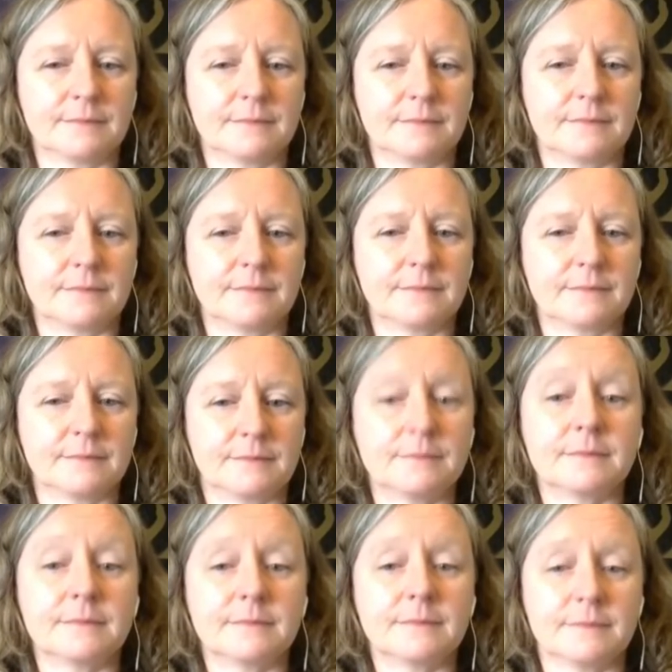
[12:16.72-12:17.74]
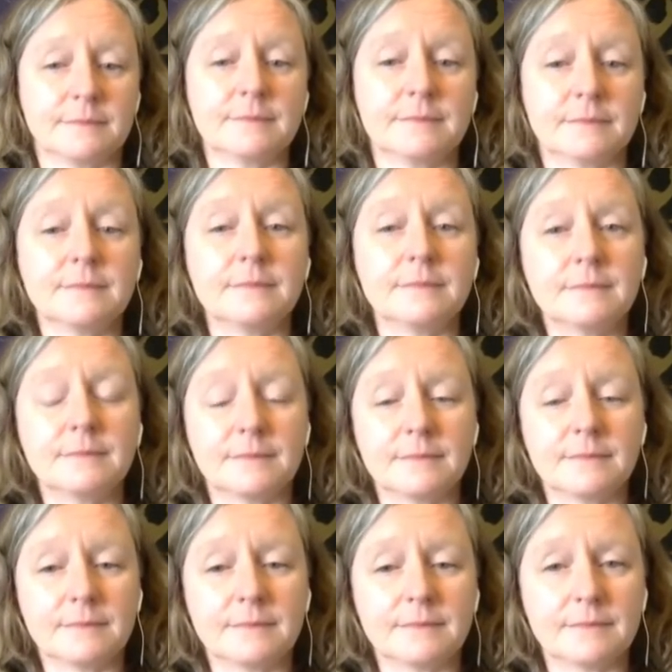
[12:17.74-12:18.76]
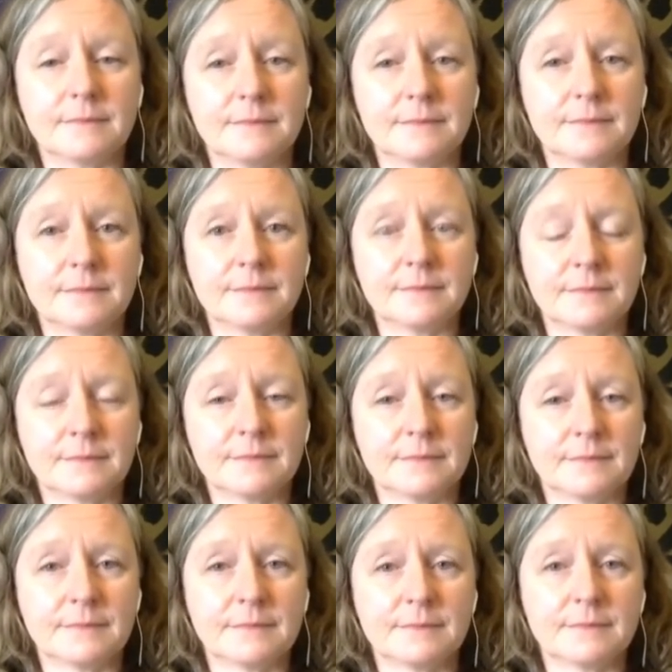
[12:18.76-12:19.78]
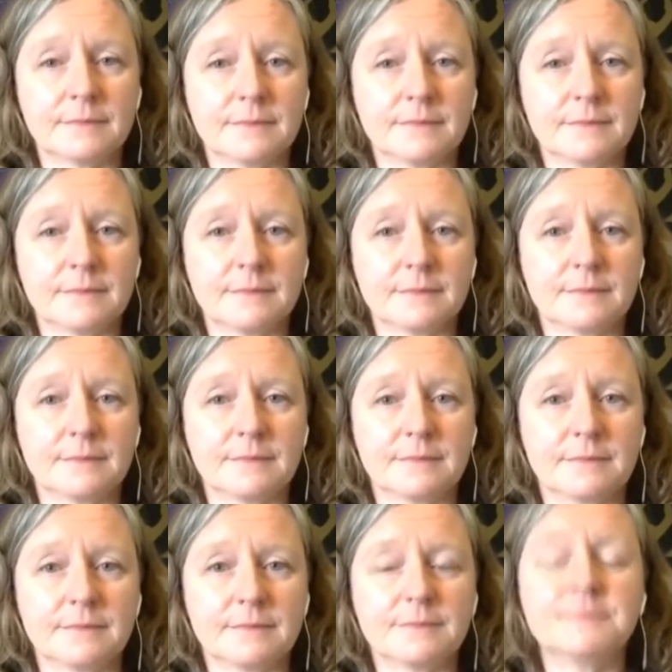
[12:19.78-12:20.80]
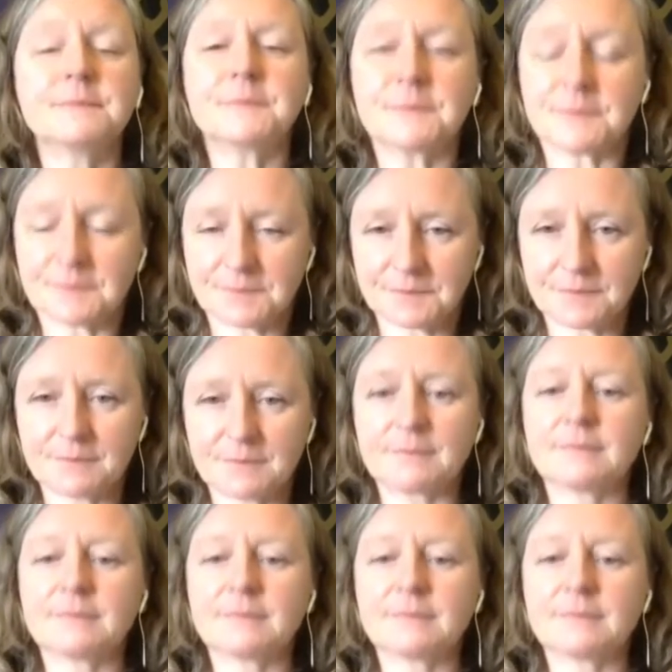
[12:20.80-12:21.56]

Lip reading: This person isn't speaking.